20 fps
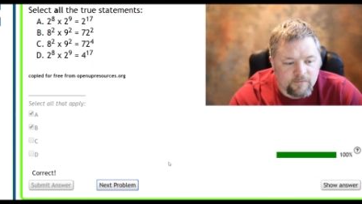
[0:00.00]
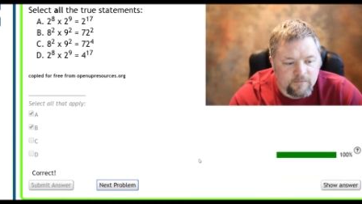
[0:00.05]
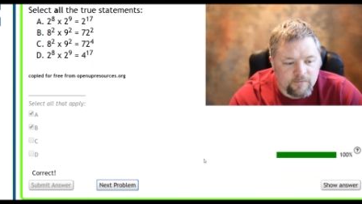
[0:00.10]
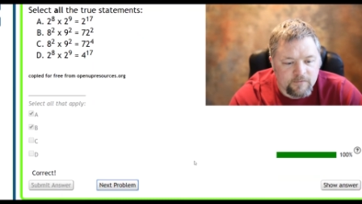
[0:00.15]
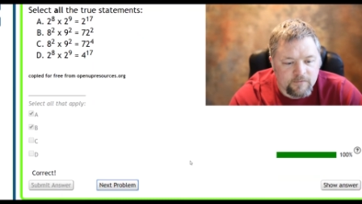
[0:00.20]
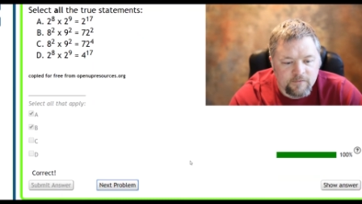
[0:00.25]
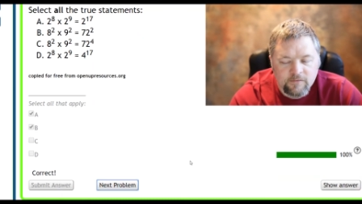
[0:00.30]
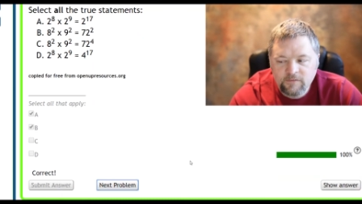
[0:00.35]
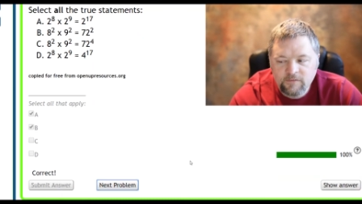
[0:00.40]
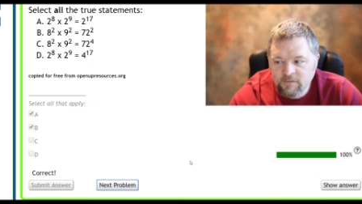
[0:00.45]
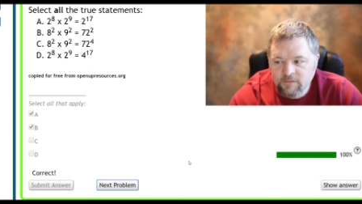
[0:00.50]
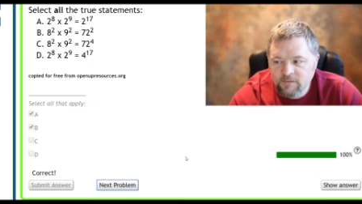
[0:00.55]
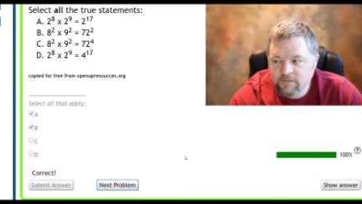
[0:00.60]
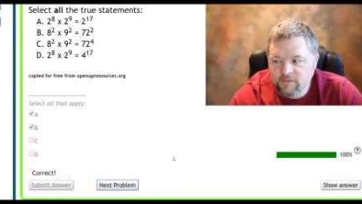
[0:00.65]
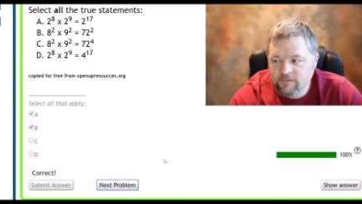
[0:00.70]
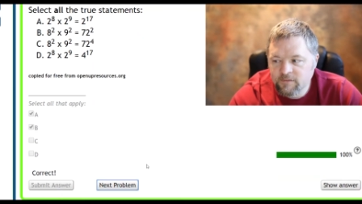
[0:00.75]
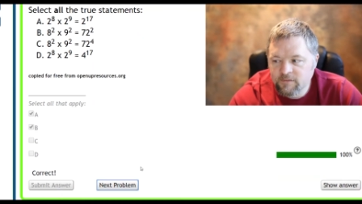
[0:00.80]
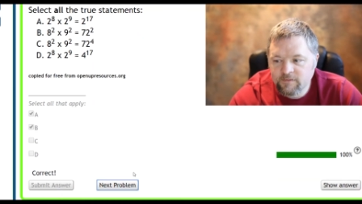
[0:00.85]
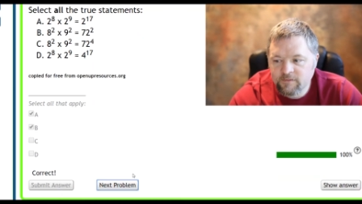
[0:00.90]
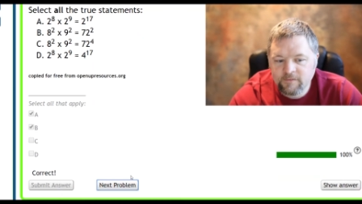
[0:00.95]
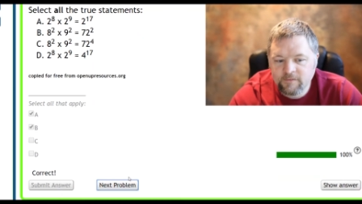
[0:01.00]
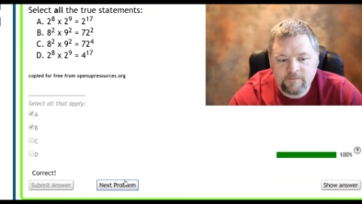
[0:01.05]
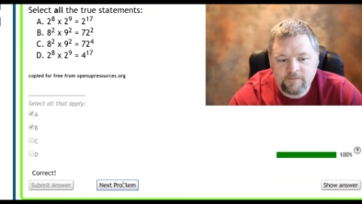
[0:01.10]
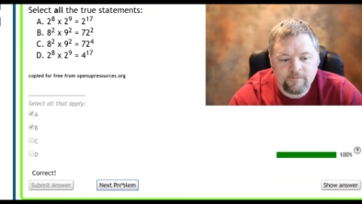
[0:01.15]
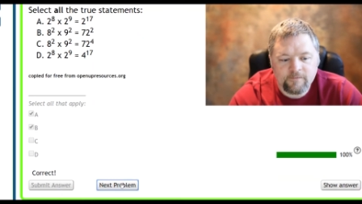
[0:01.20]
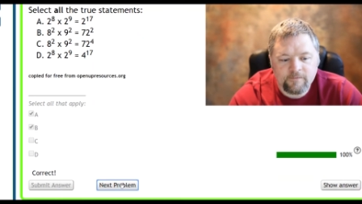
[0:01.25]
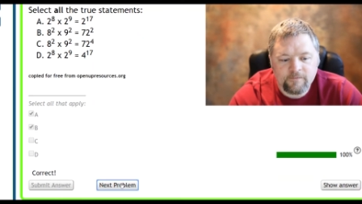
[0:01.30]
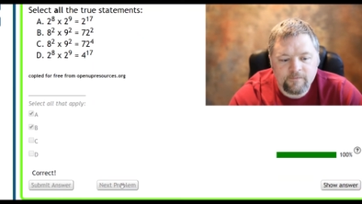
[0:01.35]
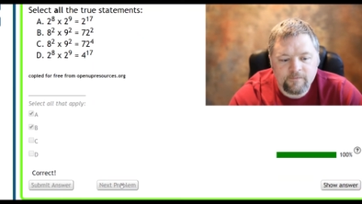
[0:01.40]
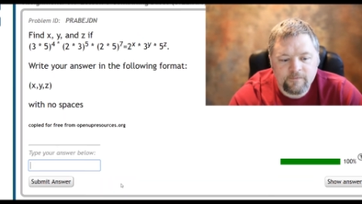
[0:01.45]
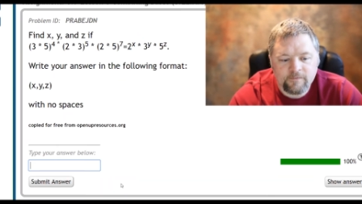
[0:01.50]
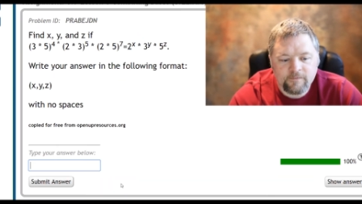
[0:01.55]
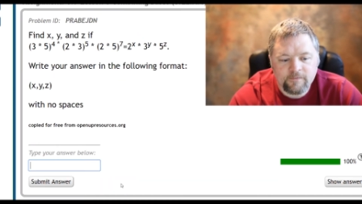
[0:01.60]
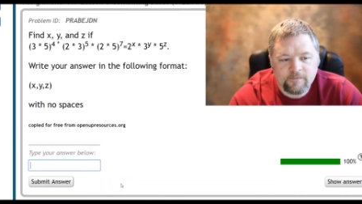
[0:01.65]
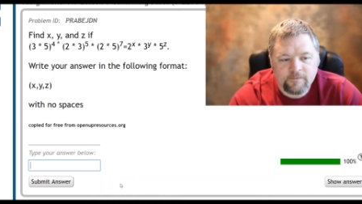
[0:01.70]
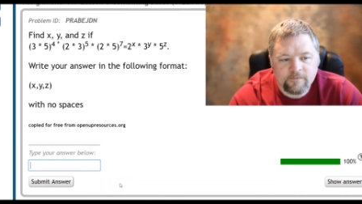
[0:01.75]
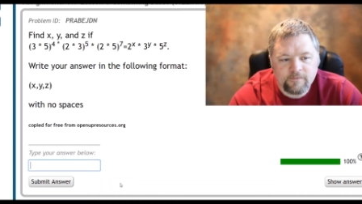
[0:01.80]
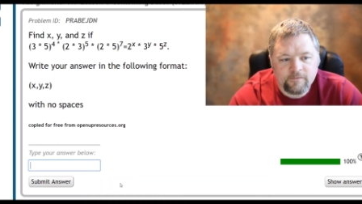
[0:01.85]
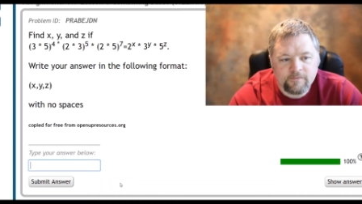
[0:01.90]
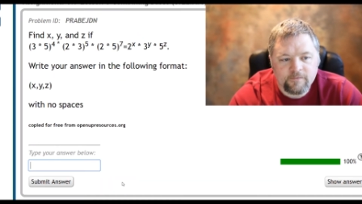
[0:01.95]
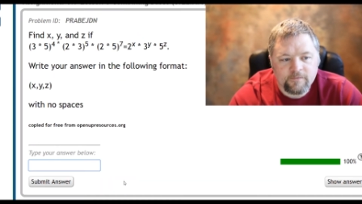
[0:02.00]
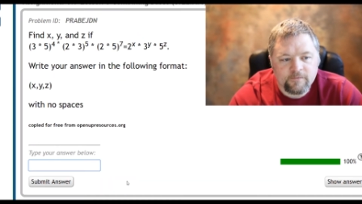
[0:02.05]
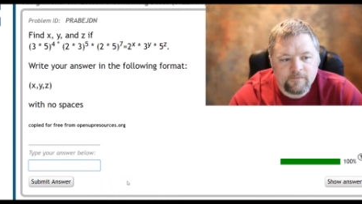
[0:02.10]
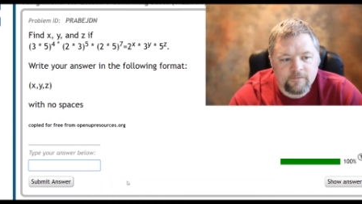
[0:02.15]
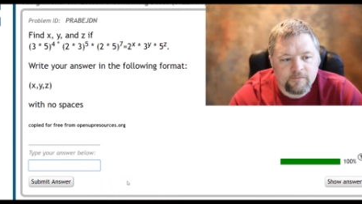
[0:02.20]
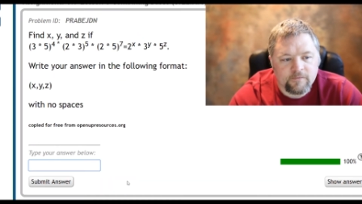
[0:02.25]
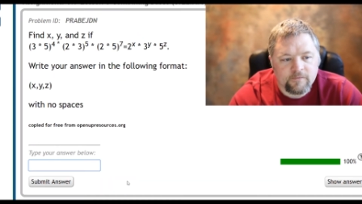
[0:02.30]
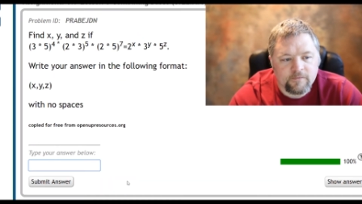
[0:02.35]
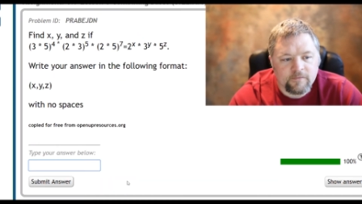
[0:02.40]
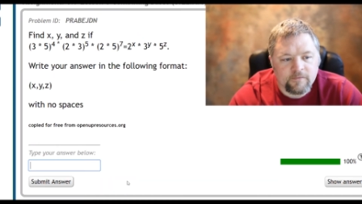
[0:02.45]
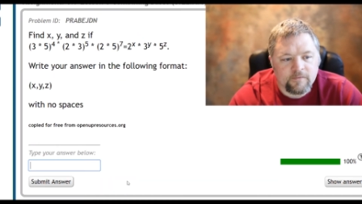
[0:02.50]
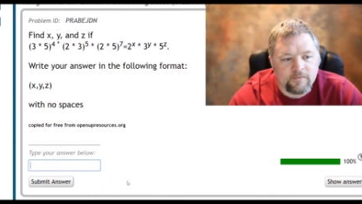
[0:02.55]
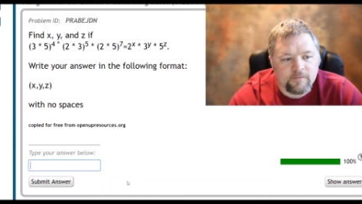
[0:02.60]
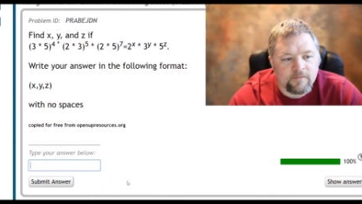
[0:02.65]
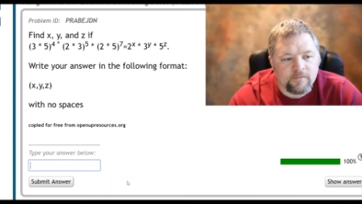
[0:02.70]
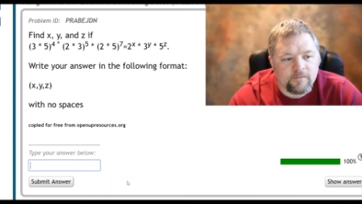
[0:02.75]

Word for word: touch the exponents, so that is incorrect.